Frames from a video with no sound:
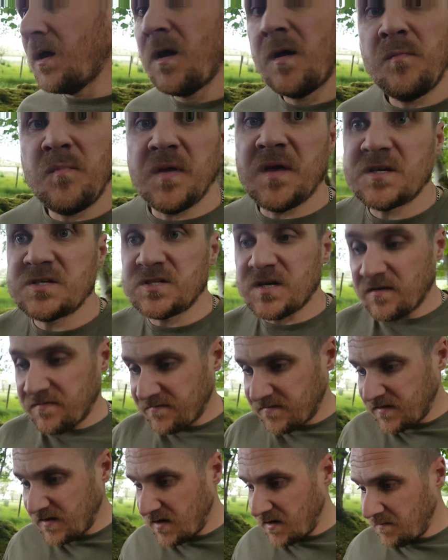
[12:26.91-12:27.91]

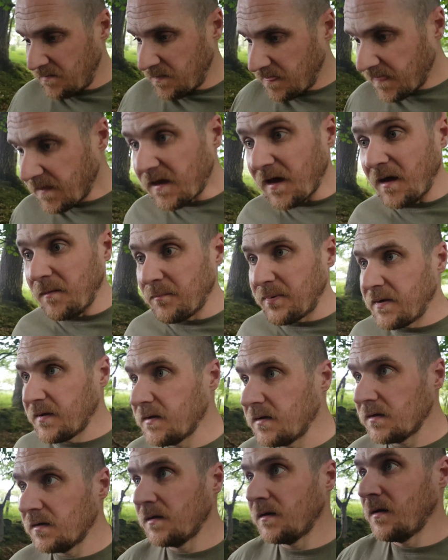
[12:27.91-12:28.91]
makeshift camp
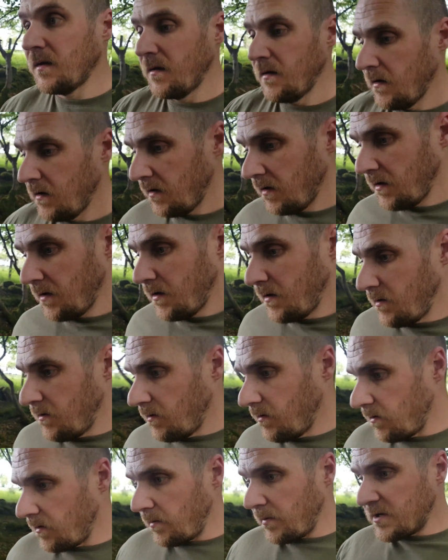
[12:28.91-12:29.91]

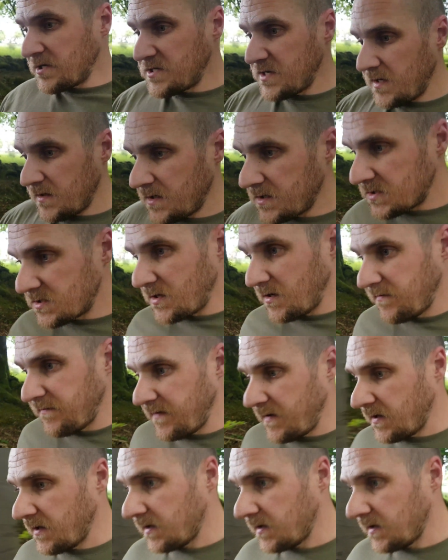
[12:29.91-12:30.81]
where we're sitting and stuff,